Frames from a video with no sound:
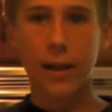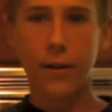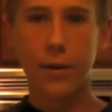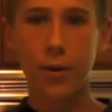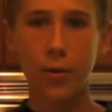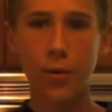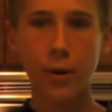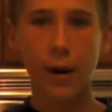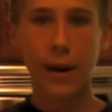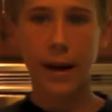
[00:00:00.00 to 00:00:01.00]

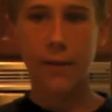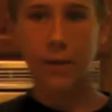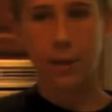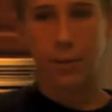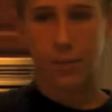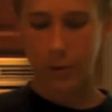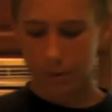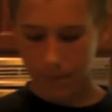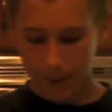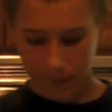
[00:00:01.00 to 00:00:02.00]
2.5 tablespoons
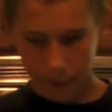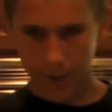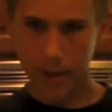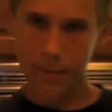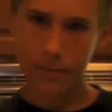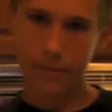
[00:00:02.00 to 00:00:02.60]
of paprika,